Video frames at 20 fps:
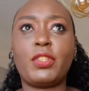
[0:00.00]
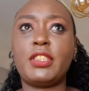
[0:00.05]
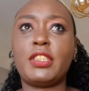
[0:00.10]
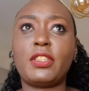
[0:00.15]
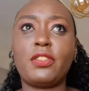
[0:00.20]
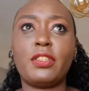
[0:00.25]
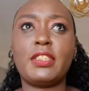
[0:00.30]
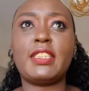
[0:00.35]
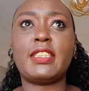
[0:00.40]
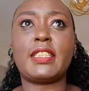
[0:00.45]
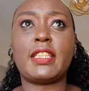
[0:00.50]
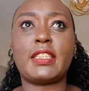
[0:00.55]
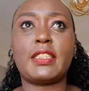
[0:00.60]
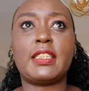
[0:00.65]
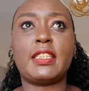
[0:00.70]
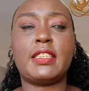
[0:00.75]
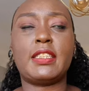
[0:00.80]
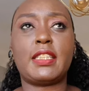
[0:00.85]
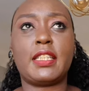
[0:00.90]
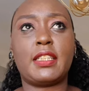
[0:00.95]
it's not
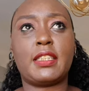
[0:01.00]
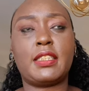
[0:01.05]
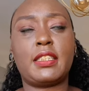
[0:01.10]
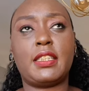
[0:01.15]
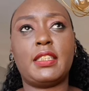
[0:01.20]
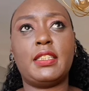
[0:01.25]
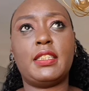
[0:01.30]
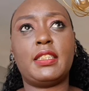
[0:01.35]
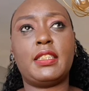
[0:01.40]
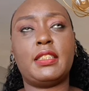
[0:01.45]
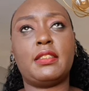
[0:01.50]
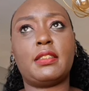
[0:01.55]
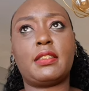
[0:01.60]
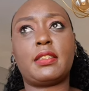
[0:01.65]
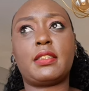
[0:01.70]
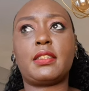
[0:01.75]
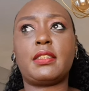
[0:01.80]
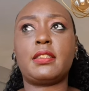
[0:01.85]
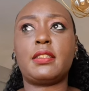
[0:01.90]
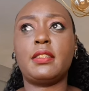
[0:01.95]
sexy, it
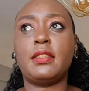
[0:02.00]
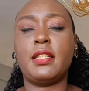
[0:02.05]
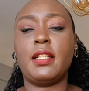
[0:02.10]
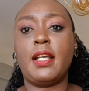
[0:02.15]
is,